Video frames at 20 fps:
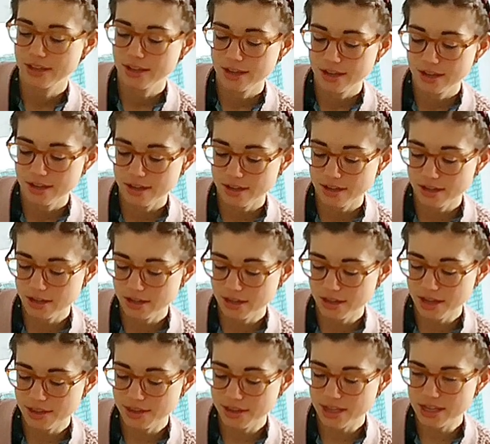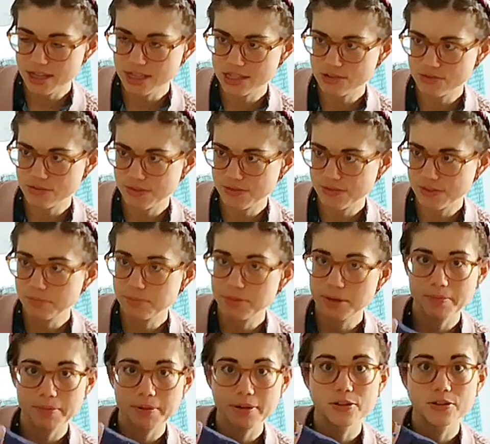I think it's Riffle
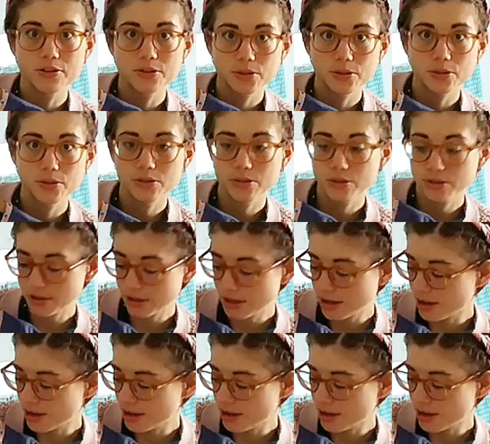Paper Co.